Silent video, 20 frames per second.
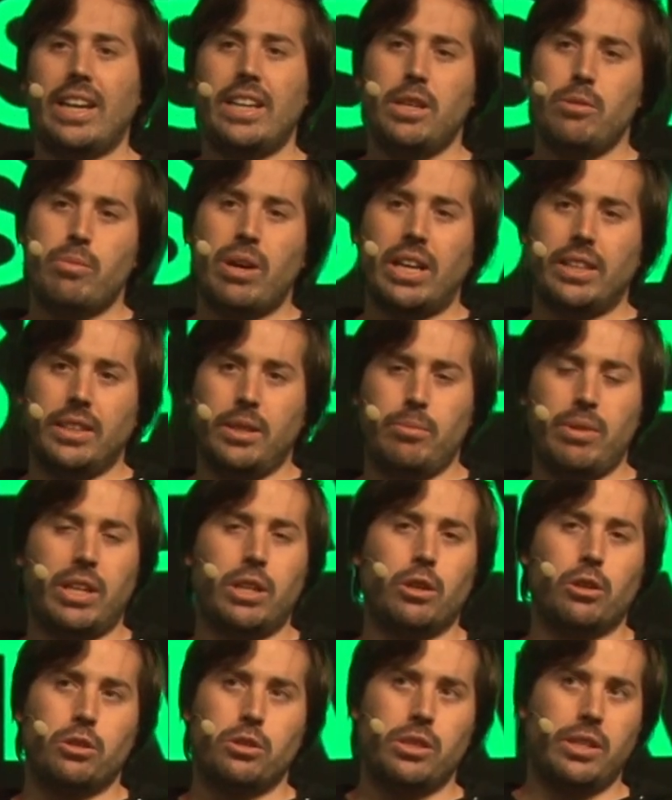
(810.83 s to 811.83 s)
anybody,
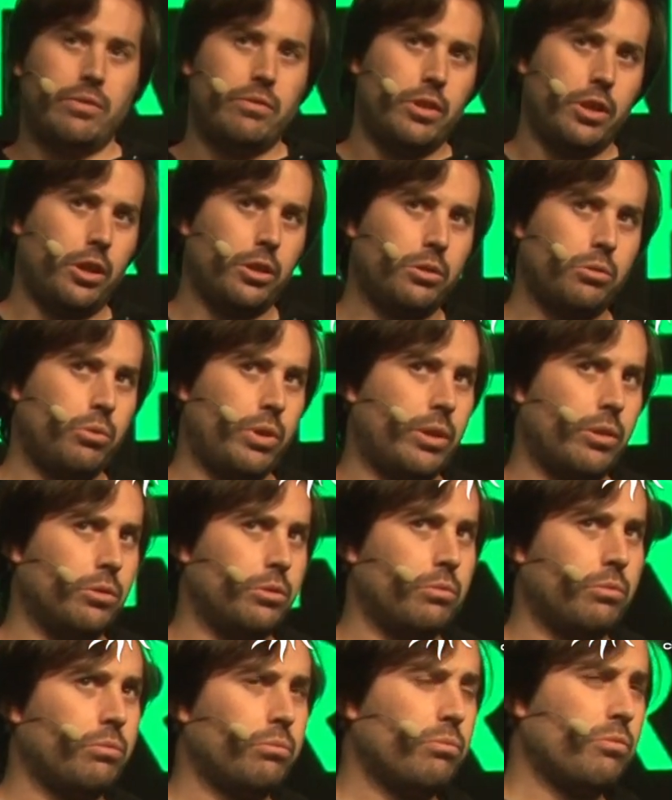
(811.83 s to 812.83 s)
because if not, we could